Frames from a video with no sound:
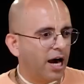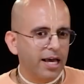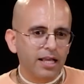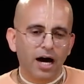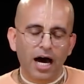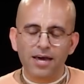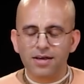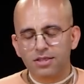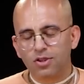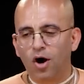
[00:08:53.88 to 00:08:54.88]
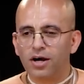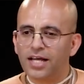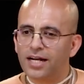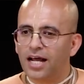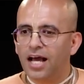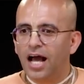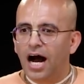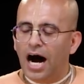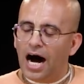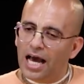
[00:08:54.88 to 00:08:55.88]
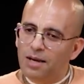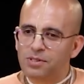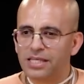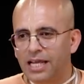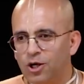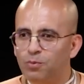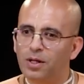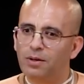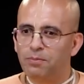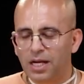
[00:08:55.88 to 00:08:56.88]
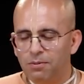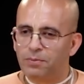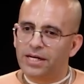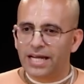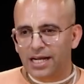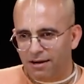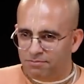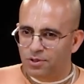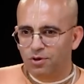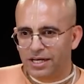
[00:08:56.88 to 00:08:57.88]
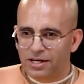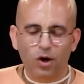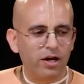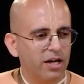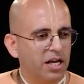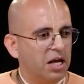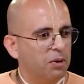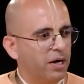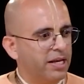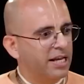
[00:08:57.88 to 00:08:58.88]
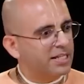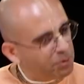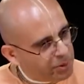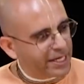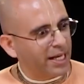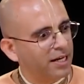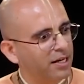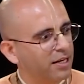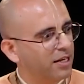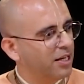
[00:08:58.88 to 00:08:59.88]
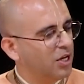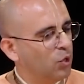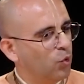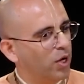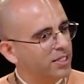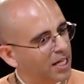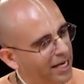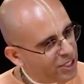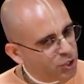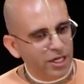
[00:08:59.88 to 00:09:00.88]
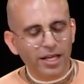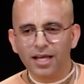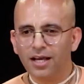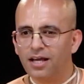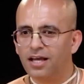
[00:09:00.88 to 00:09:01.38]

I thought that I am seeking to become a B.Tech, you know, later on. But here is a B.Tech who has done engineering.